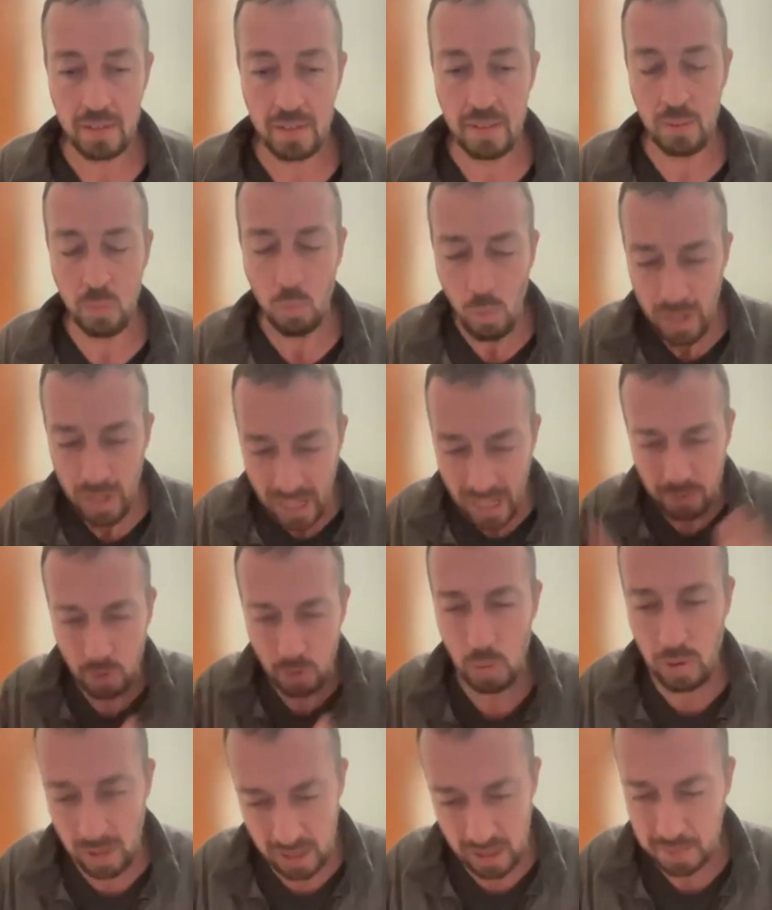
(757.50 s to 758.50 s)
That
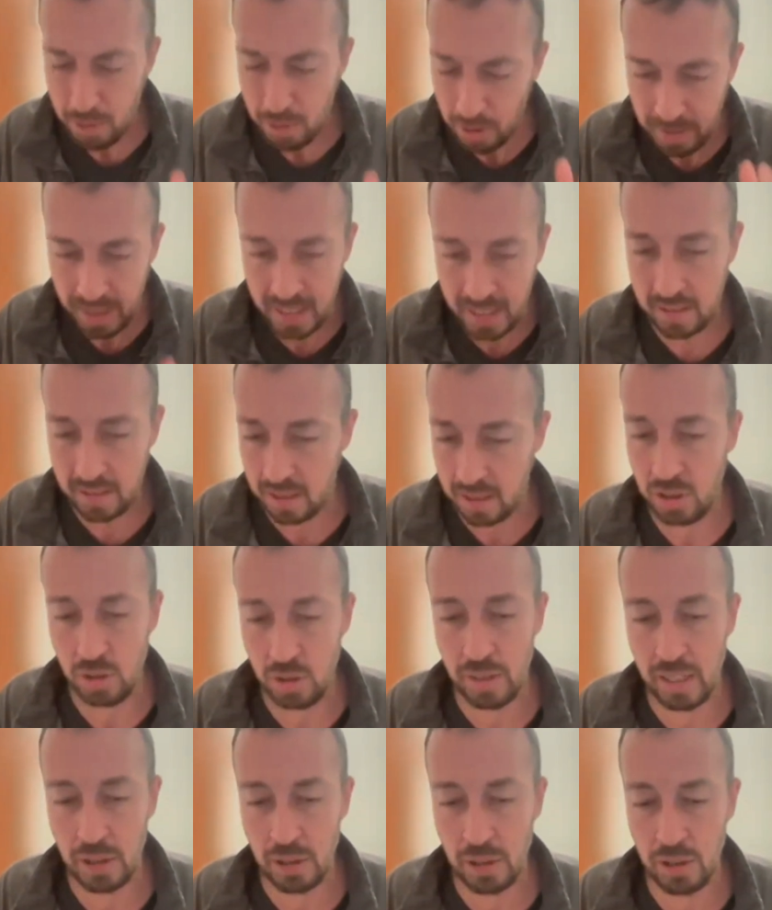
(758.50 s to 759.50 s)
whenever we're in a permitted
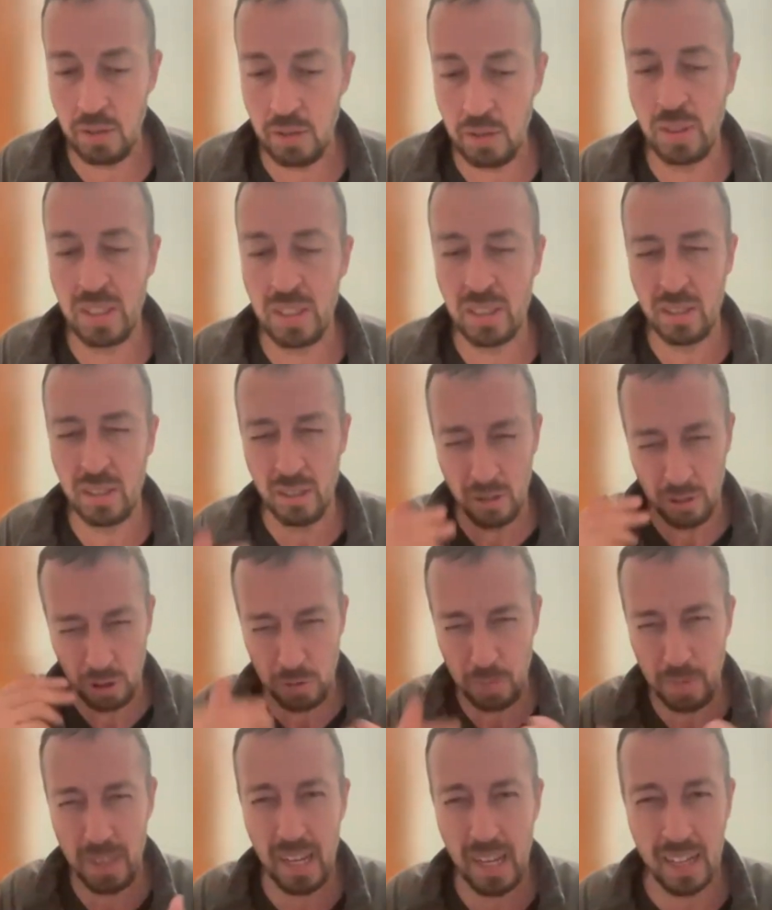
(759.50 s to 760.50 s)
situation, we still
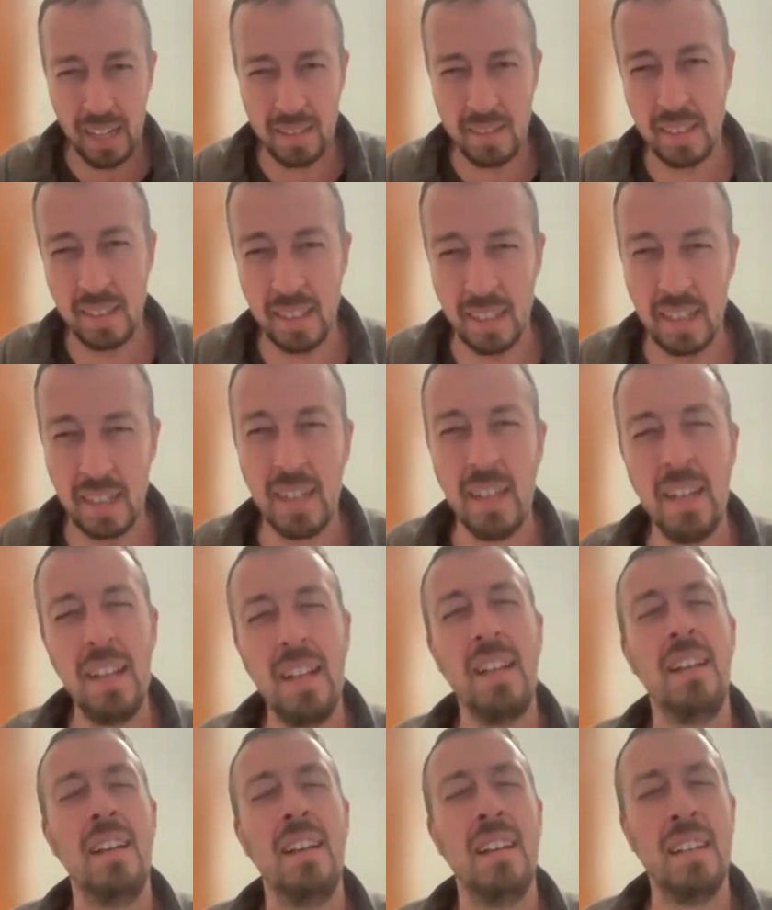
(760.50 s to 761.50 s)
should be asking,
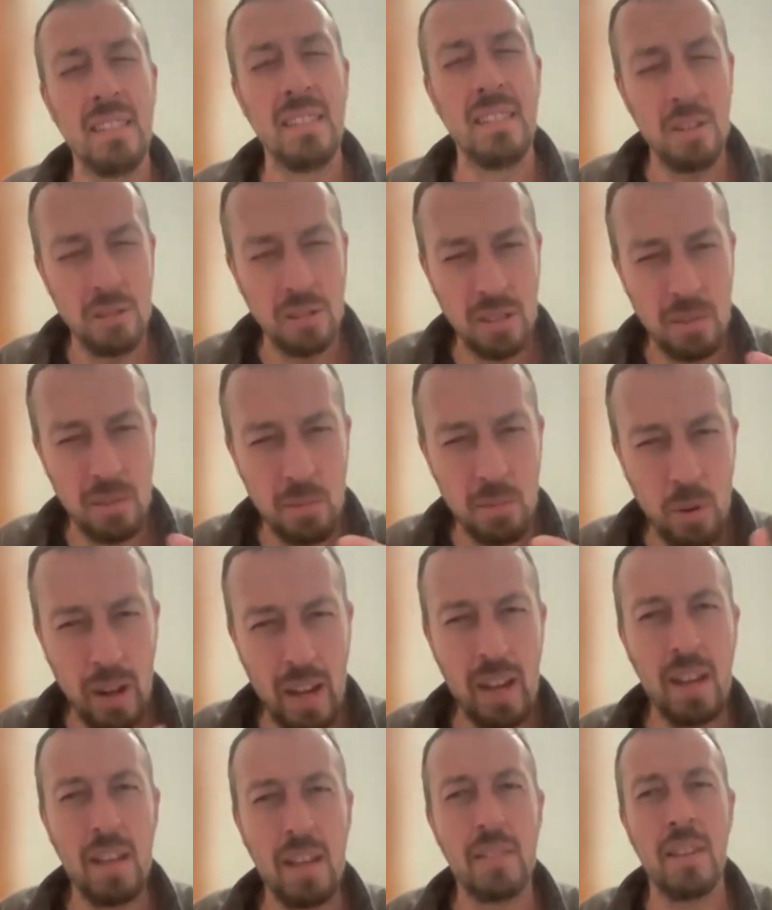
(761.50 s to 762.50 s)
is there some
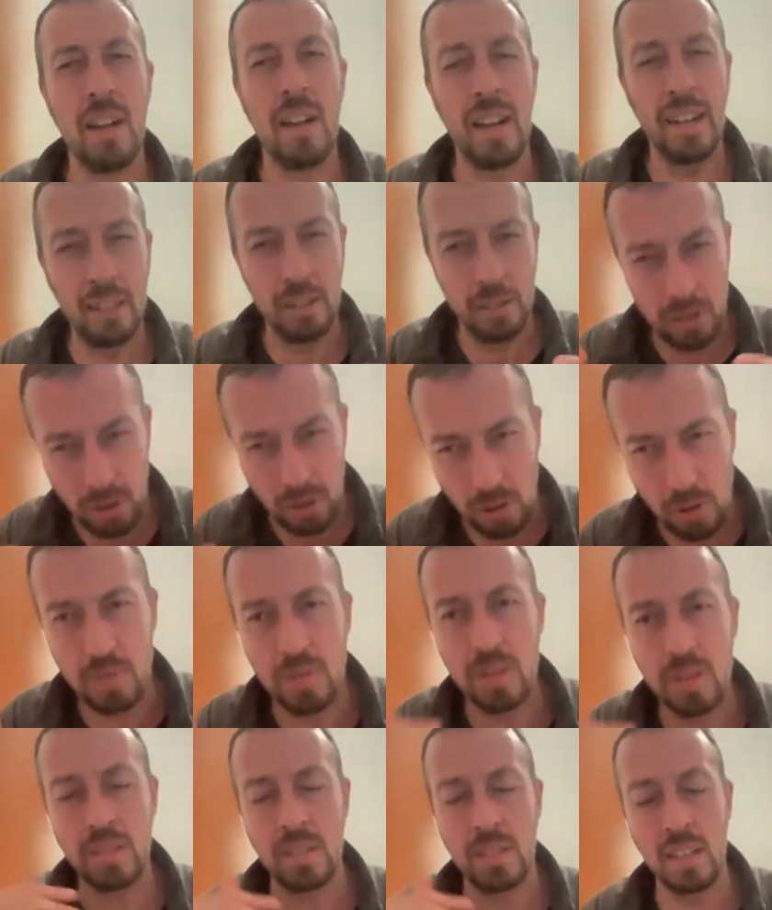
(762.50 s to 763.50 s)
way that I could
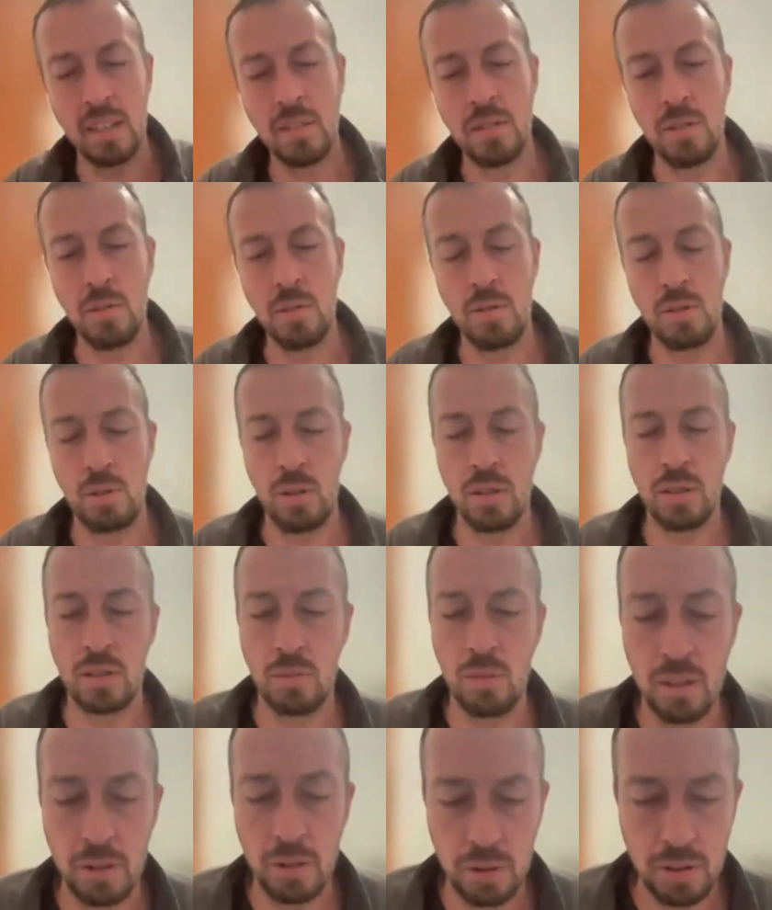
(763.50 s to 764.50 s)
turn this into a
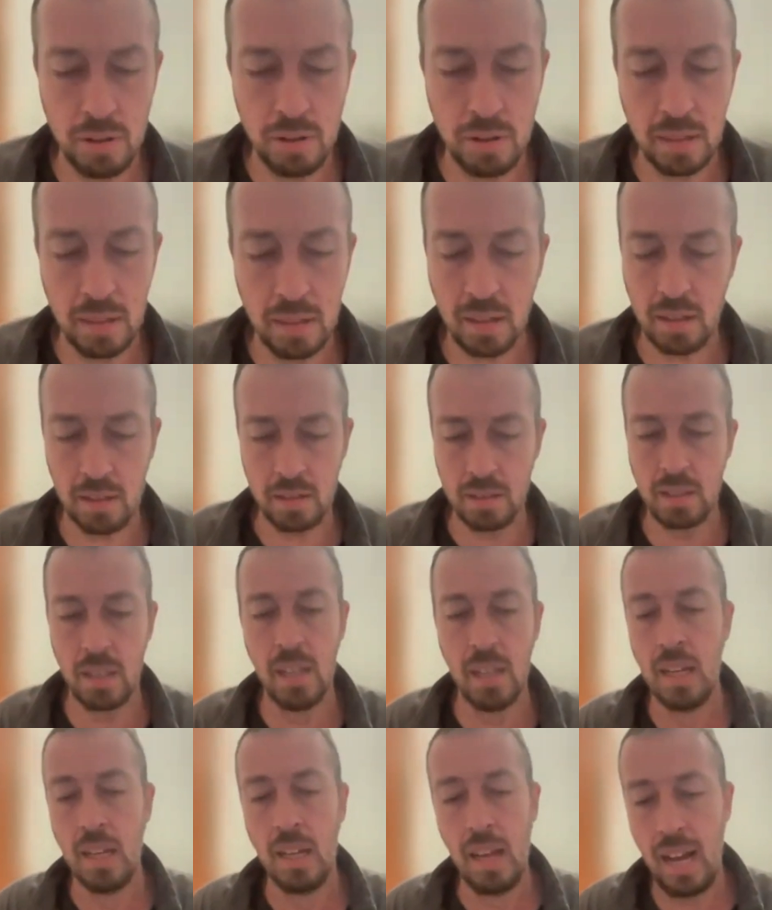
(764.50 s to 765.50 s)
transgression because
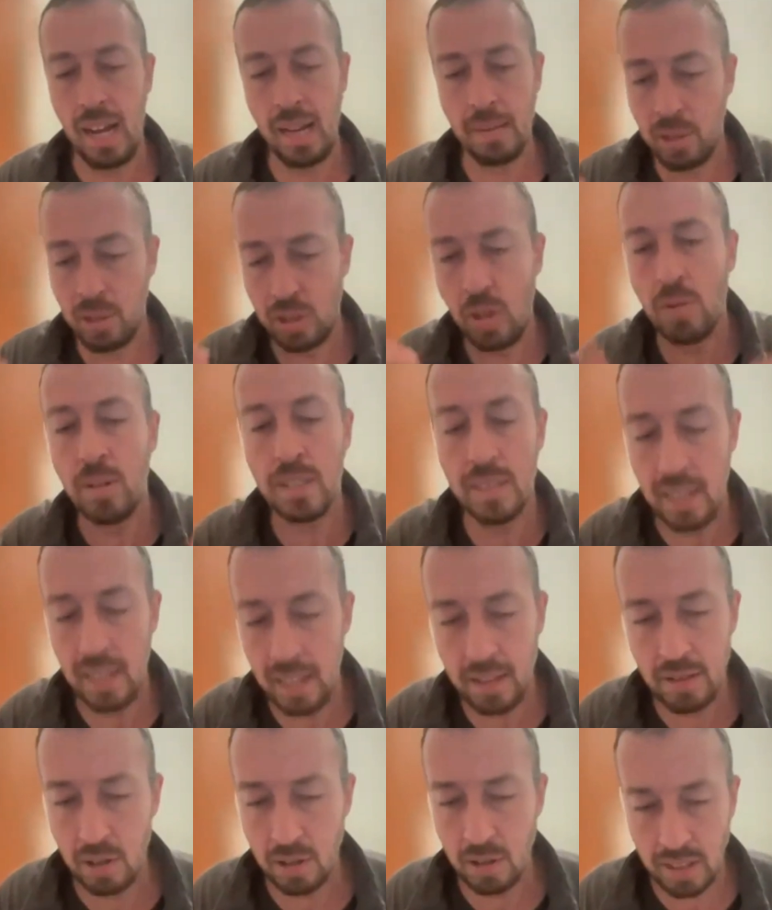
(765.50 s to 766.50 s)
I'm so
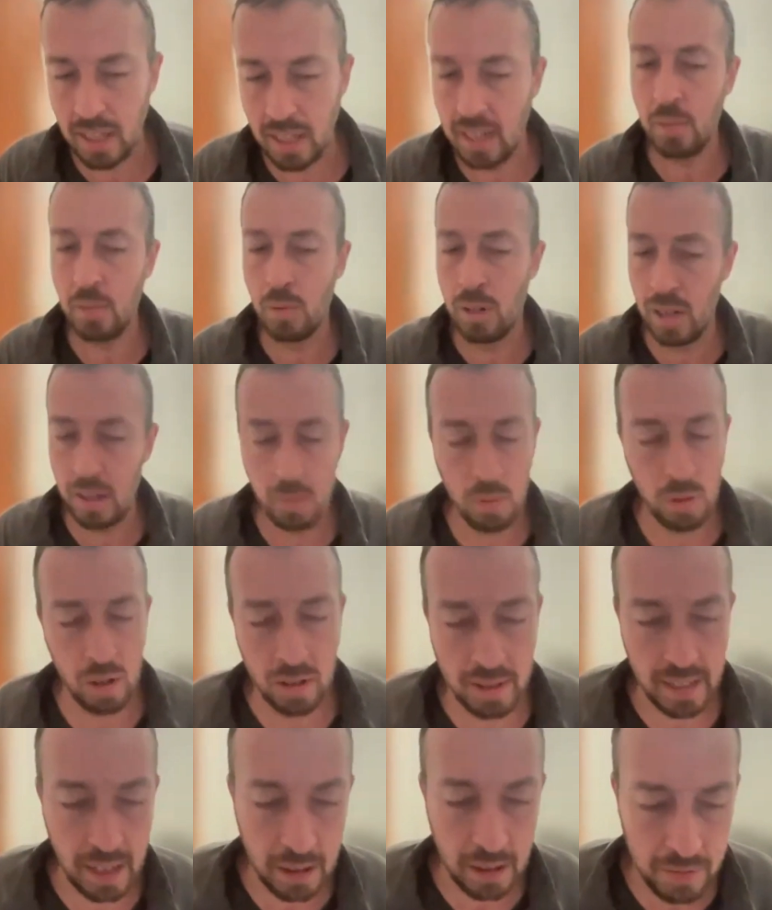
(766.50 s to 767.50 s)
intent on getting what I
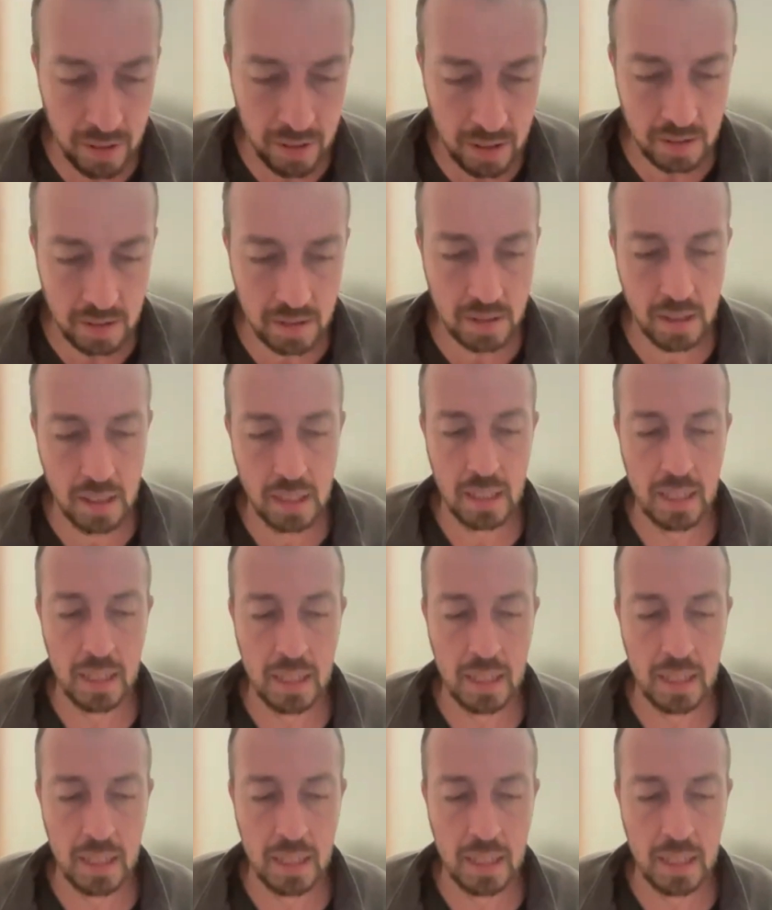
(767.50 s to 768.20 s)
want out of this?